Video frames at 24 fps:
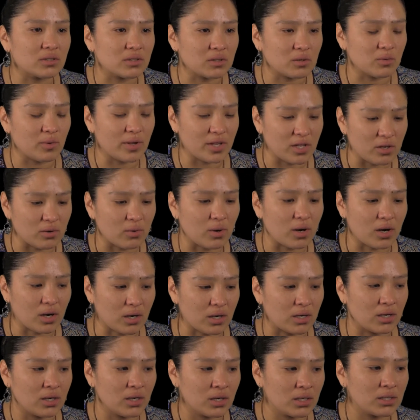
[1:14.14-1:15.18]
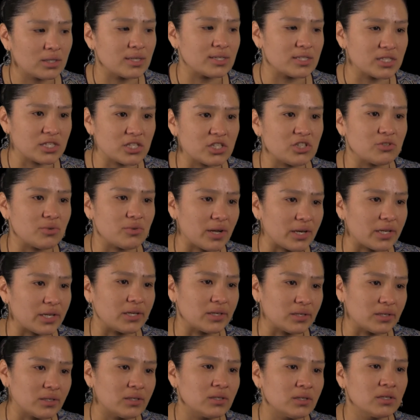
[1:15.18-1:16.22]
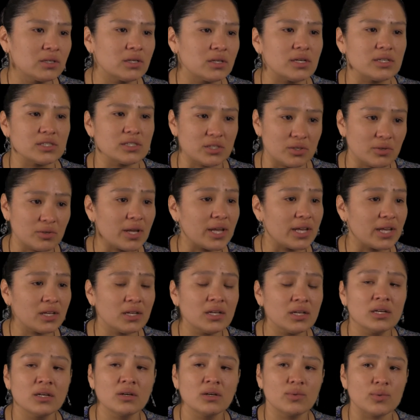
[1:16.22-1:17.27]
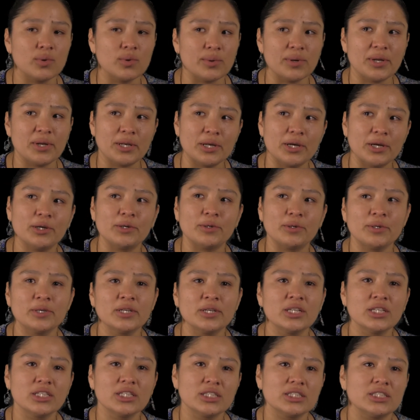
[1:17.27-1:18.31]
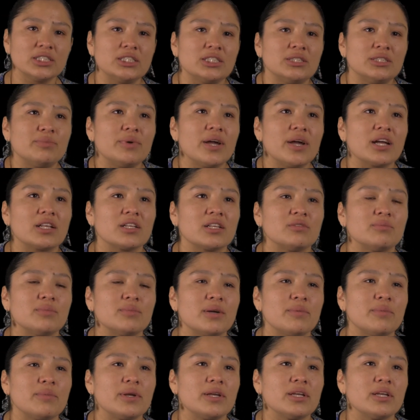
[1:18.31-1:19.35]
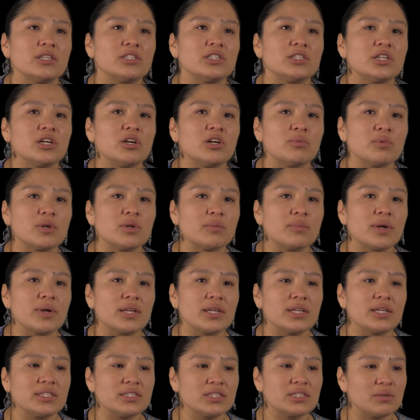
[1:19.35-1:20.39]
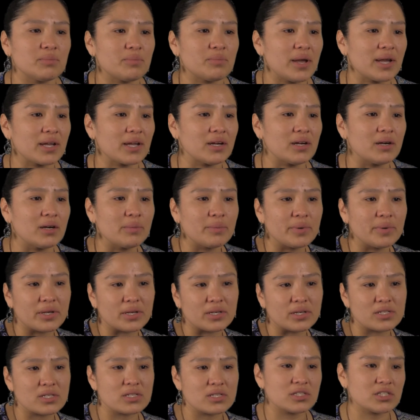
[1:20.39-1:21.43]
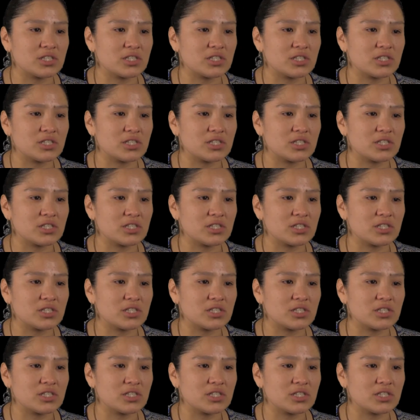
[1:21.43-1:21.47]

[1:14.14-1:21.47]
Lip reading: the way you are. Let's get you out of here. I said, okay, where are we gonna go? She packed up my bag. She helped me and my kids get back up here to the